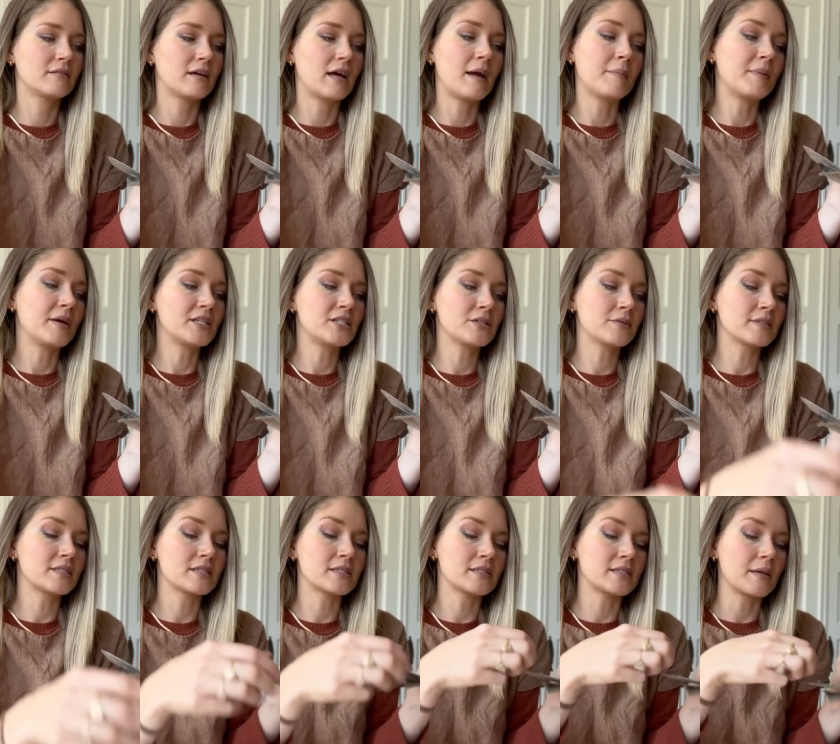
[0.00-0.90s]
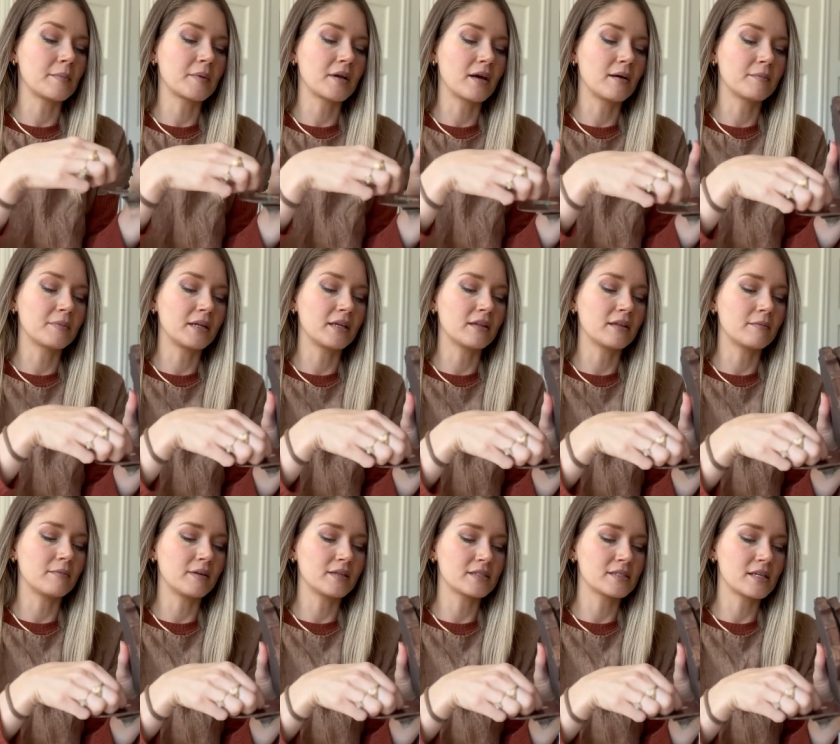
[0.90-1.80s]
I bet you it's the same company that
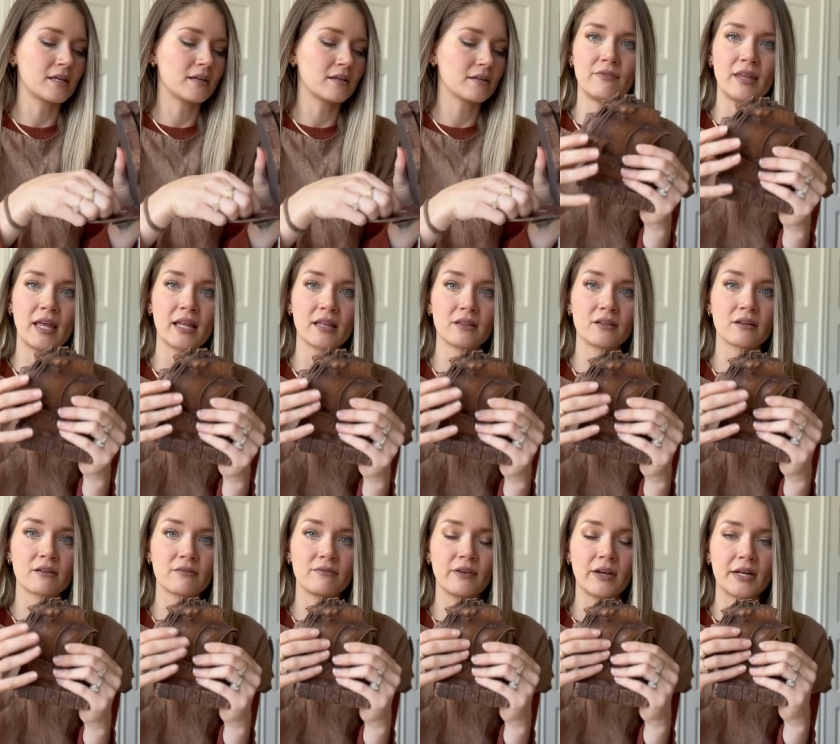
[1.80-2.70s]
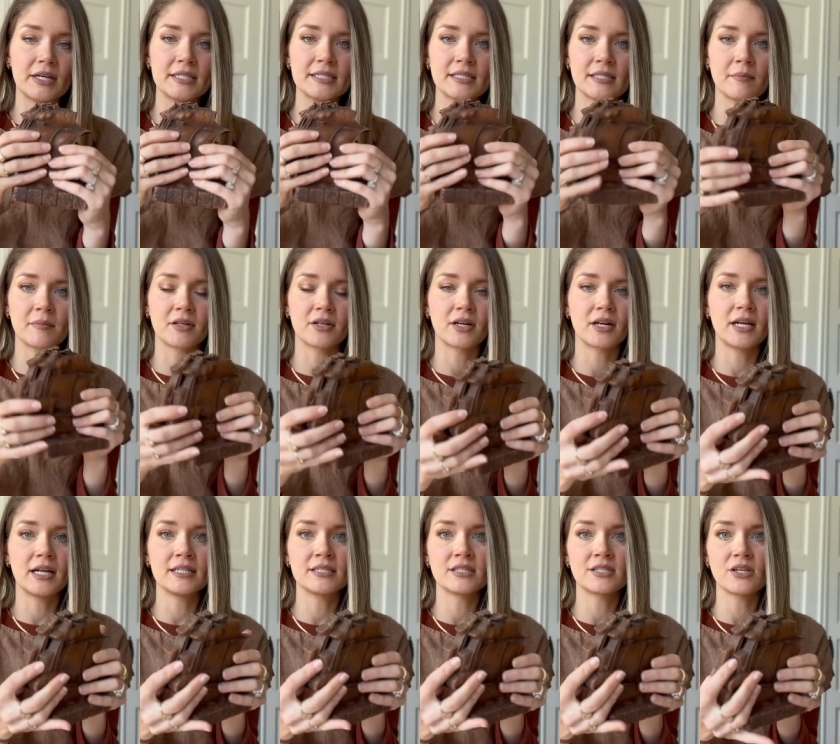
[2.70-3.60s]
makes it. They look very similar.
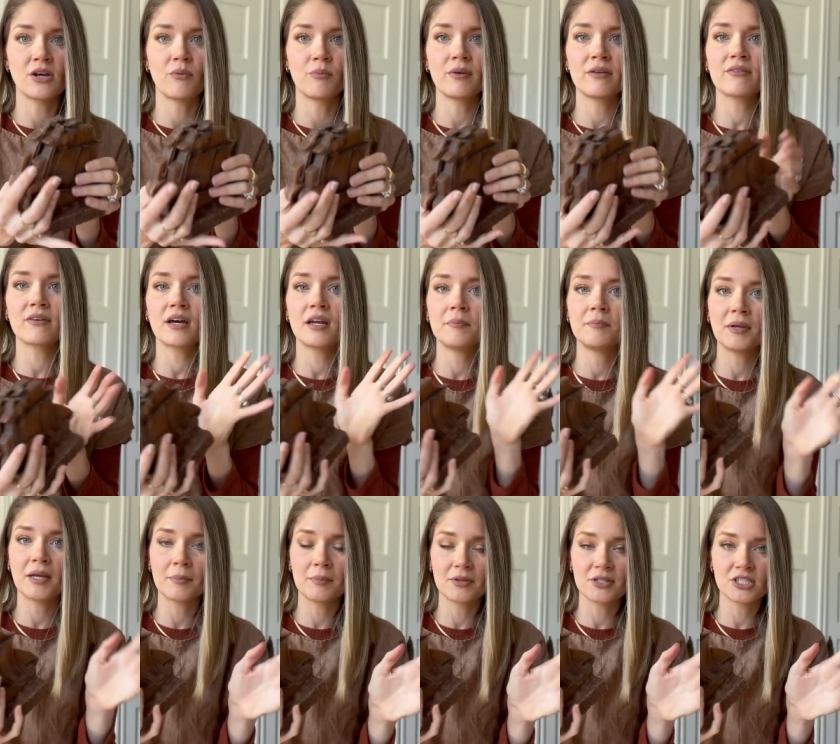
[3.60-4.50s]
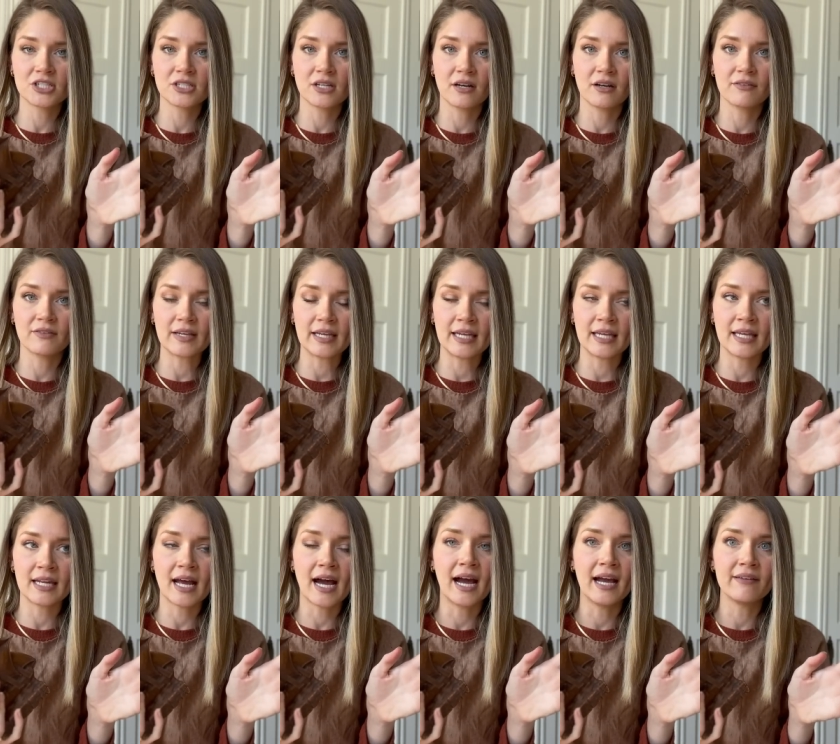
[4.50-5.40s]
And so we've got a big bookshelf in
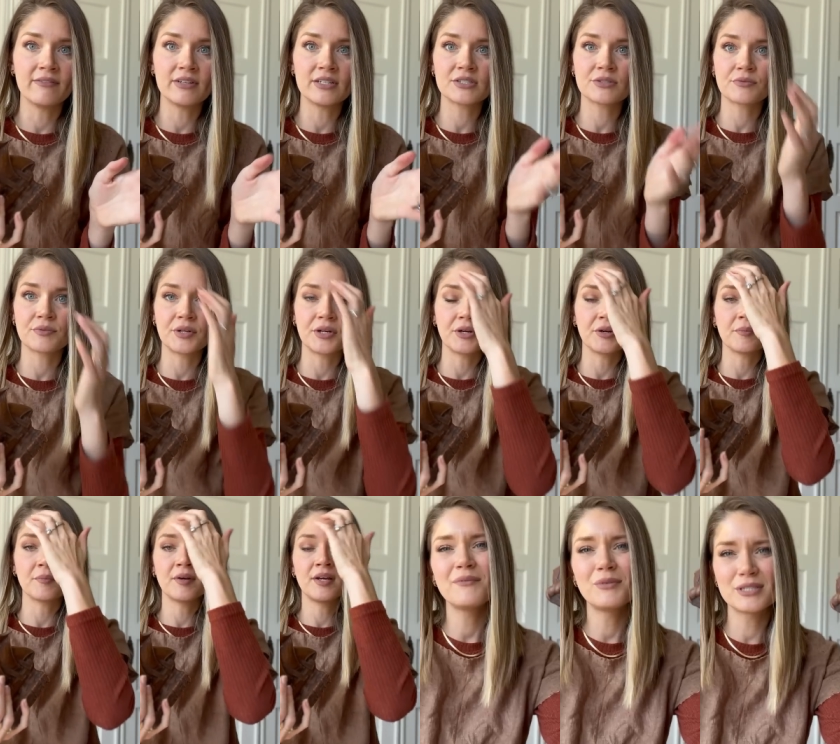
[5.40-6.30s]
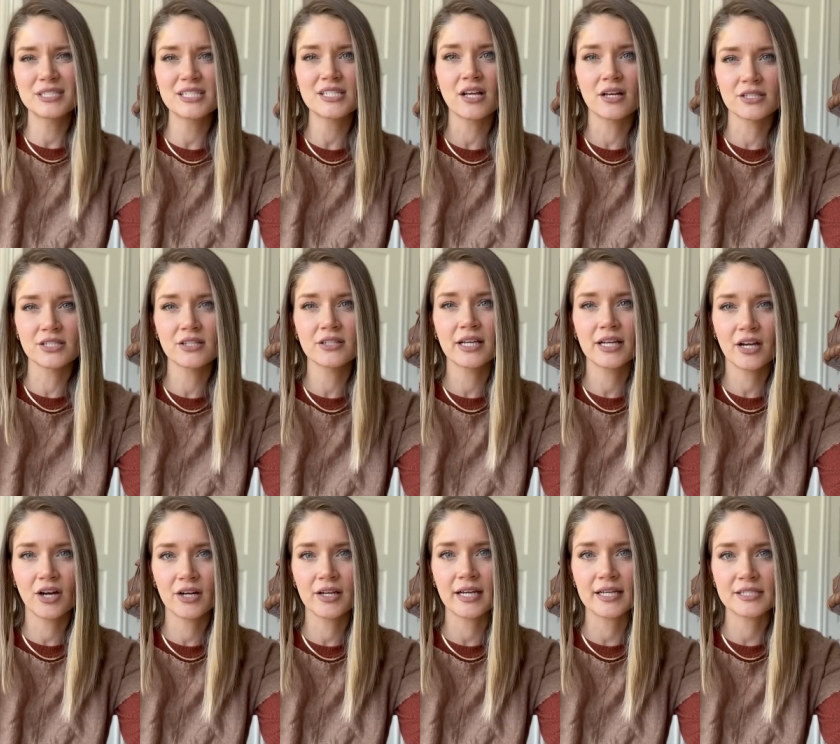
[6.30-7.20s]
Ivy's room, which is also like
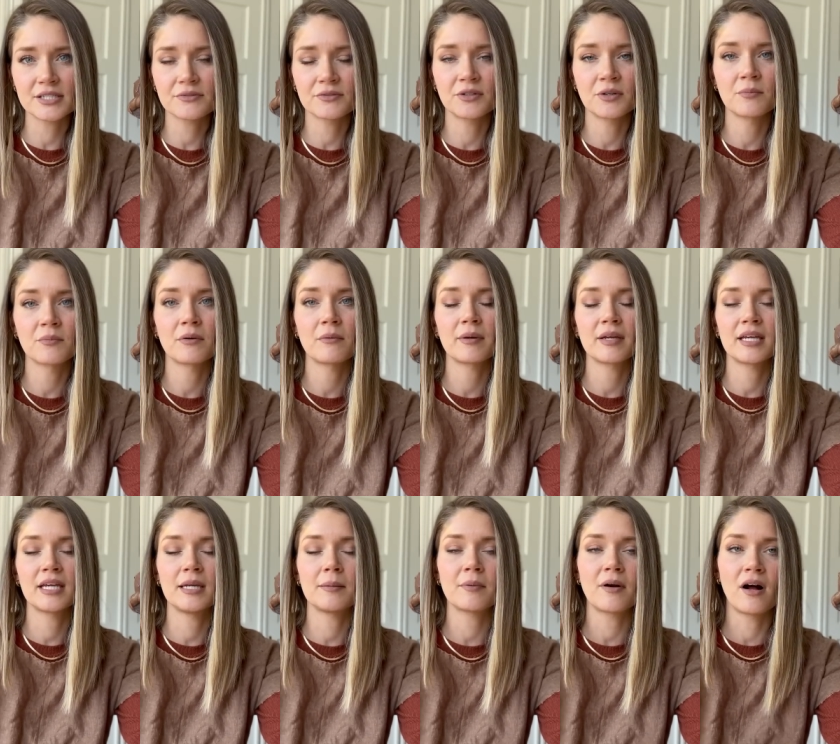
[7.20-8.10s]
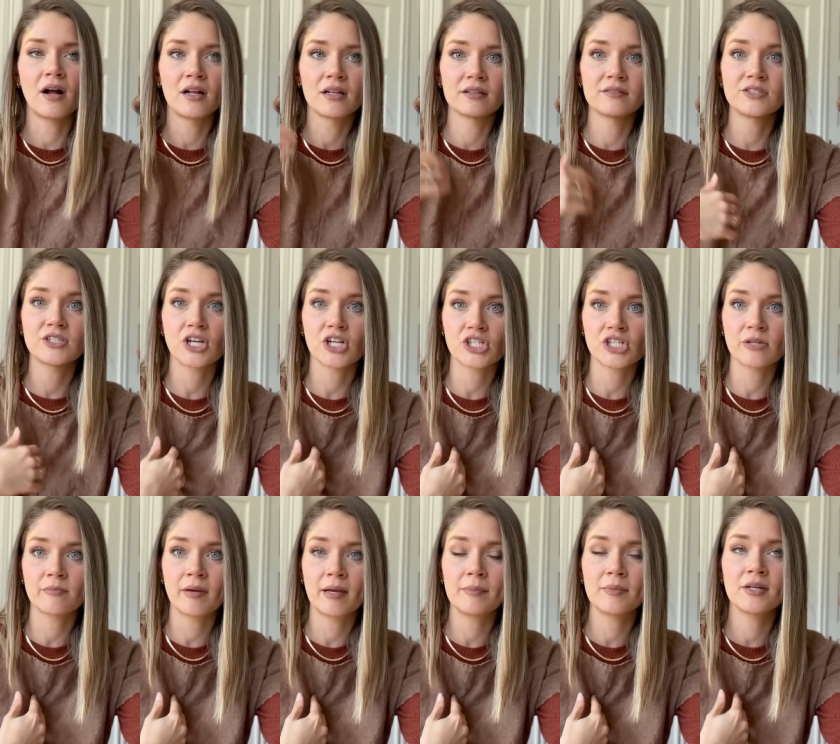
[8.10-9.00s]
our guest room where we keep all of Josh and
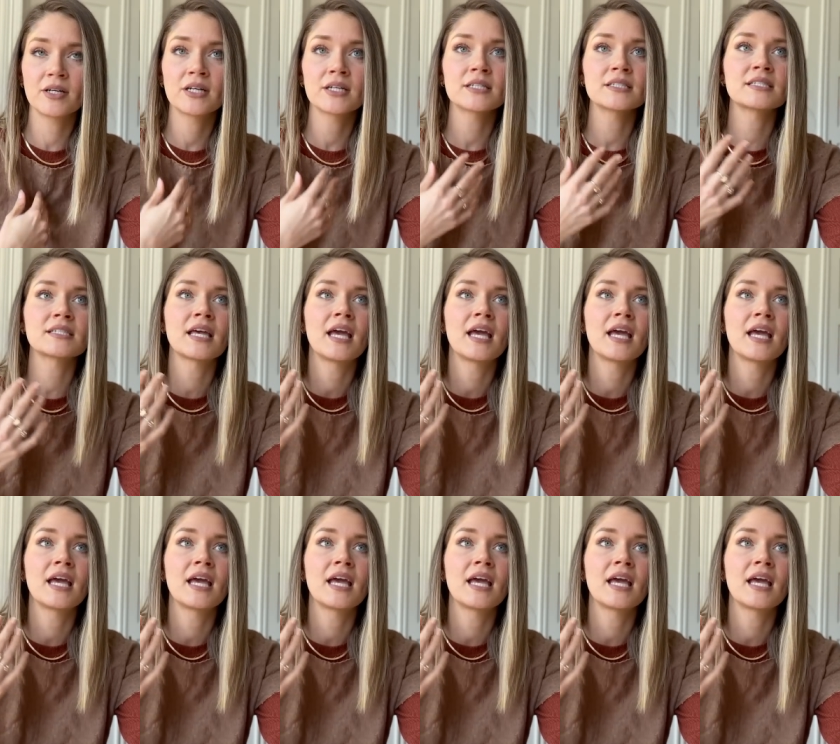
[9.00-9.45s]
my books